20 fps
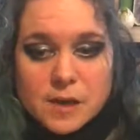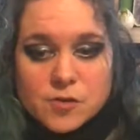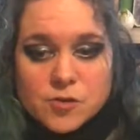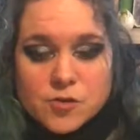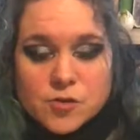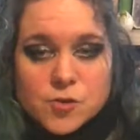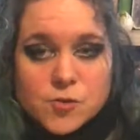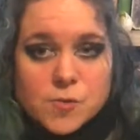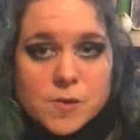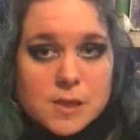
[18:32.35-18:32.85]

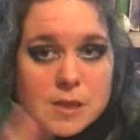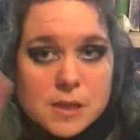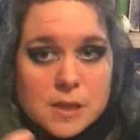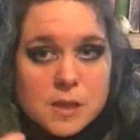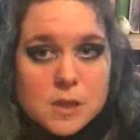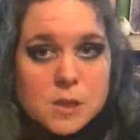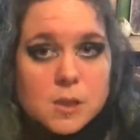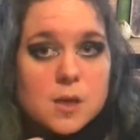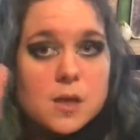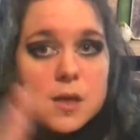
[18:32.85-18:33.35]
during the
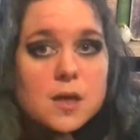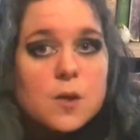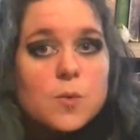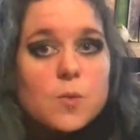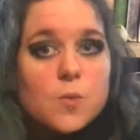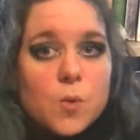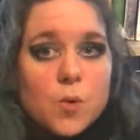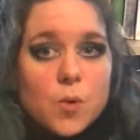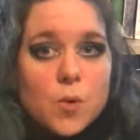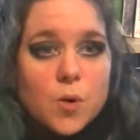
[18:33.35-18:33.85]
nuclear
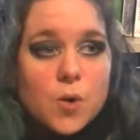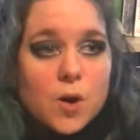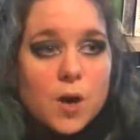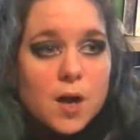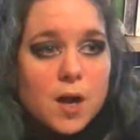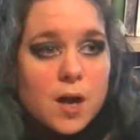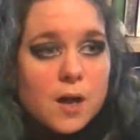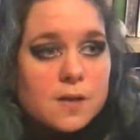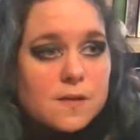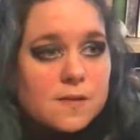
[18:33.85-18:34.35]
war,
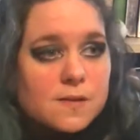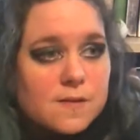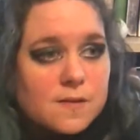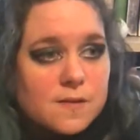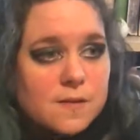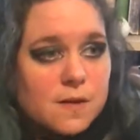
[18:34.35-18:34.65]
and